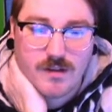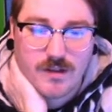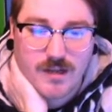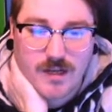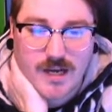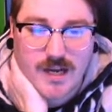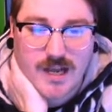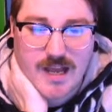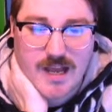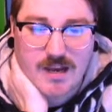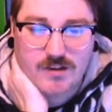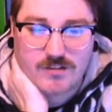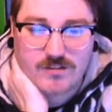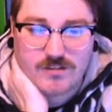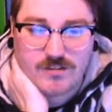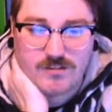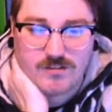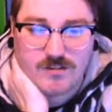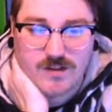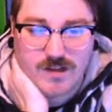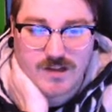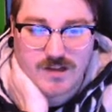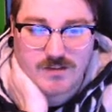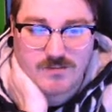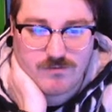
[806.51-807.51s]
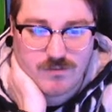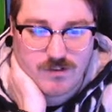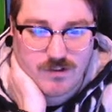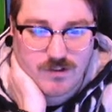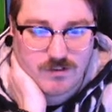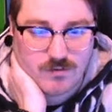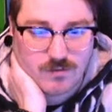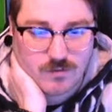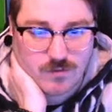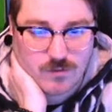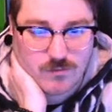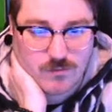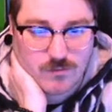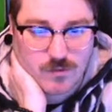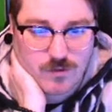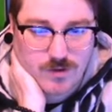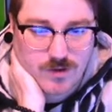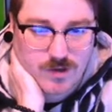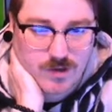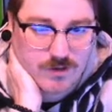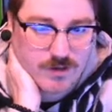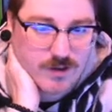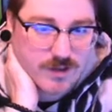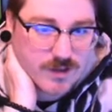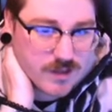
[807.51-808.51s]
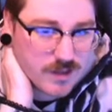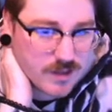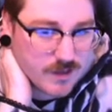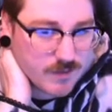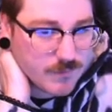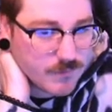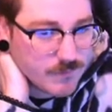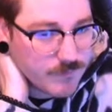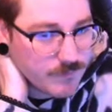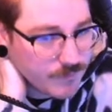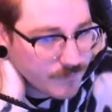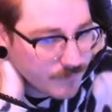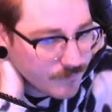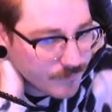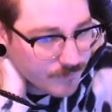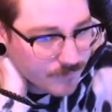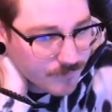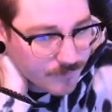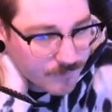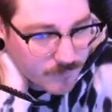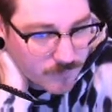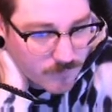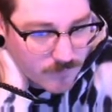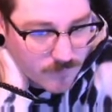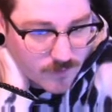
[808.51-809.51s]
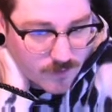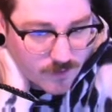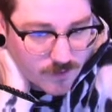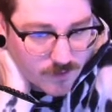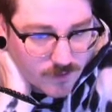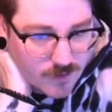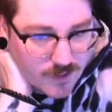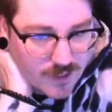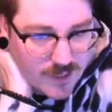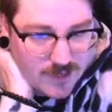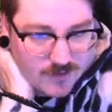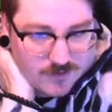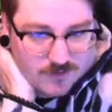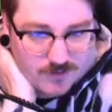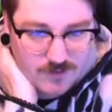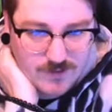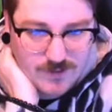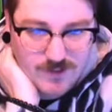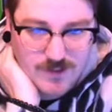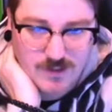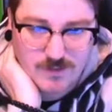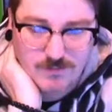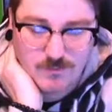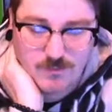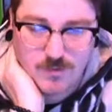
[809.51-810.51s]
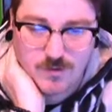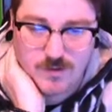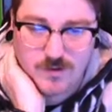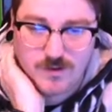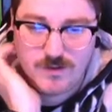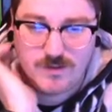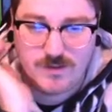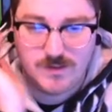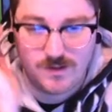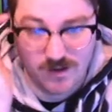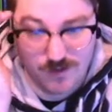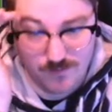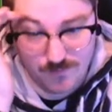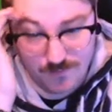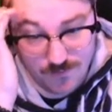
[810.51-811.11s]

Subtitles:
I actually like Venusaur more than I like him. I actually like him more than there.